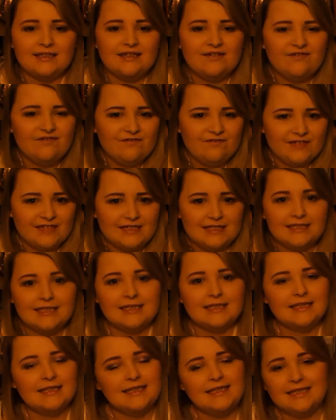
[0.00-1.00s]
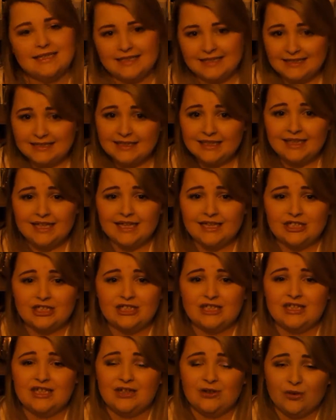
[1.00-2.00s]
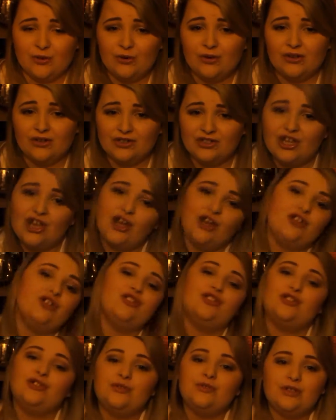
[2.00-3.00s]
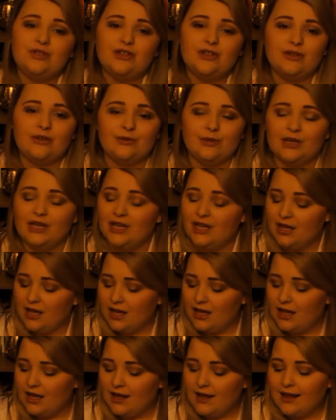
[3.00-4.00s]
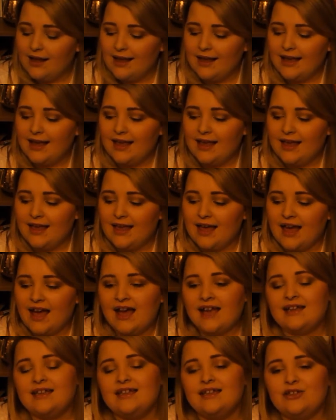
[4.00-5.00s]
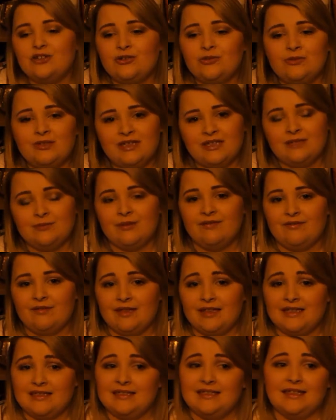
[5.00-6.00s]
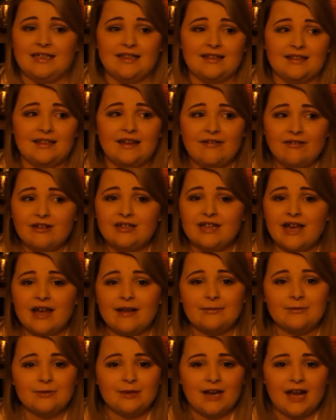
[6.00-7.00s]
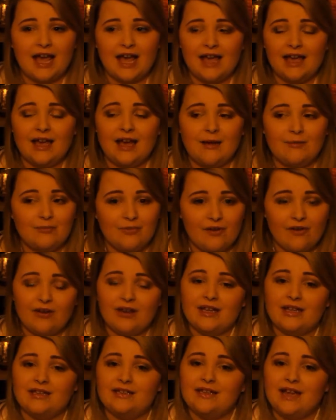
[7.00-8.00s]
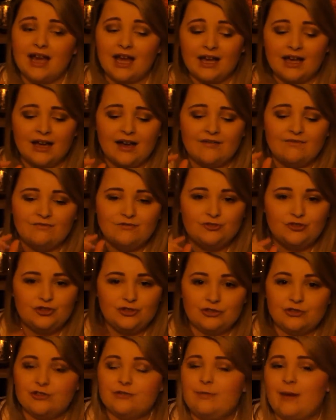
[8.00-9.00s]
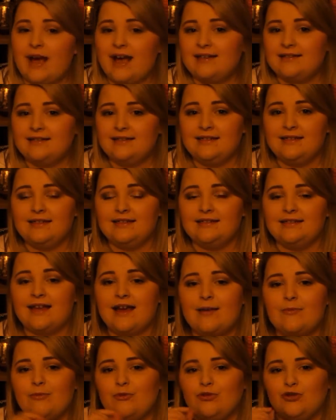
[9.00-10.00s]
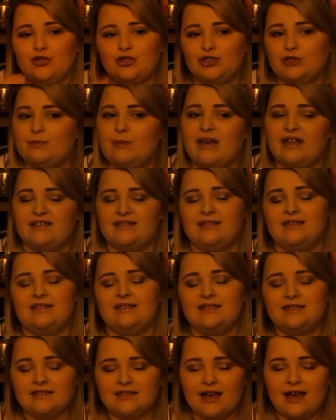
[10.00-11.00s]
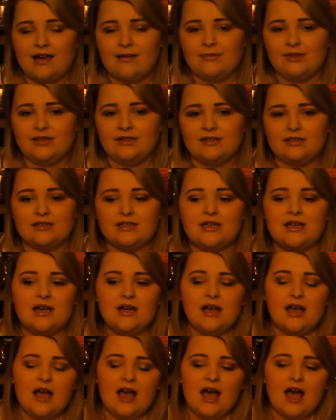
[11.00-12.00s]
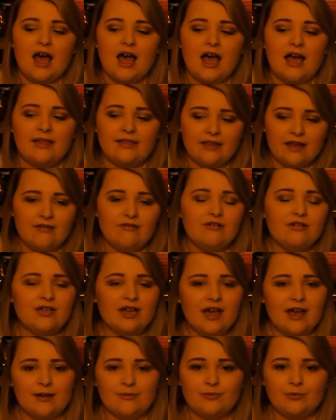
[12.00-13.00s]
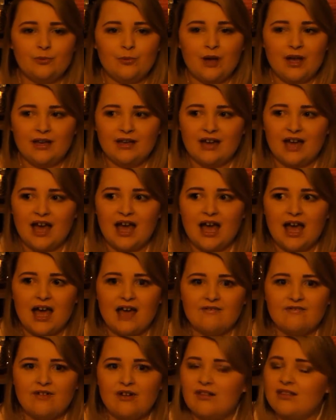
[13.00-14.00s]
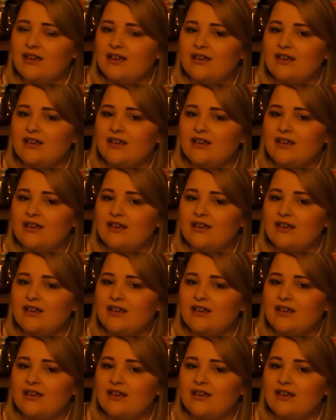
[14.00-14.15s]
physically, intellectually course to do. And you need to be realistic. There are times when I, I'm not kidding, I have just passed an exam or just passed an assignment and there are times when I've got like